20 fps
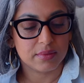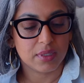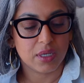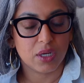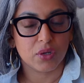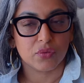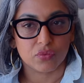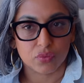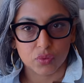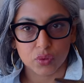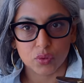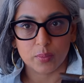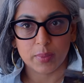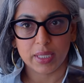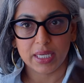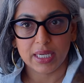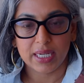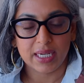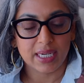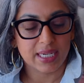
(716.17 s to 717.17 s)
of room
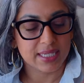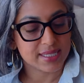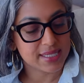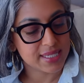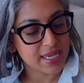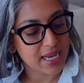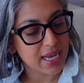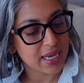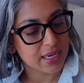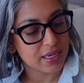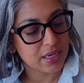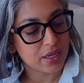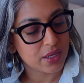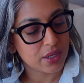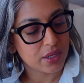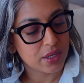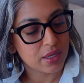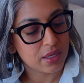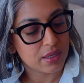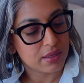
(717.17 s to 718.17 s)
in it. It's got
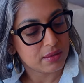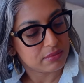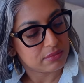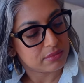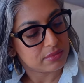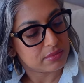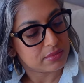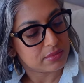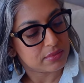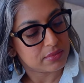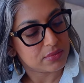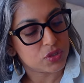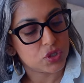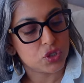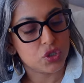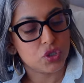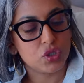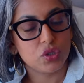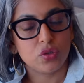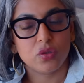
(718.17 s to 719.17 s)

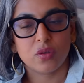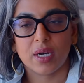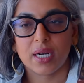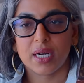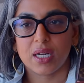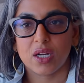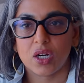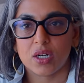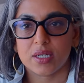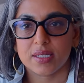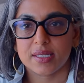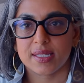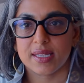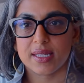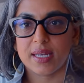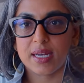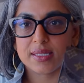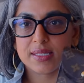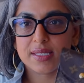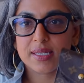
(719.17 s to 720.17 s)
two credit card
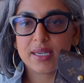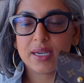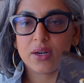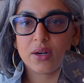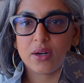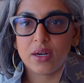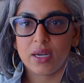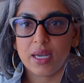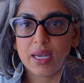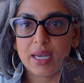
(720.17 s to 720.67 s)
slots here,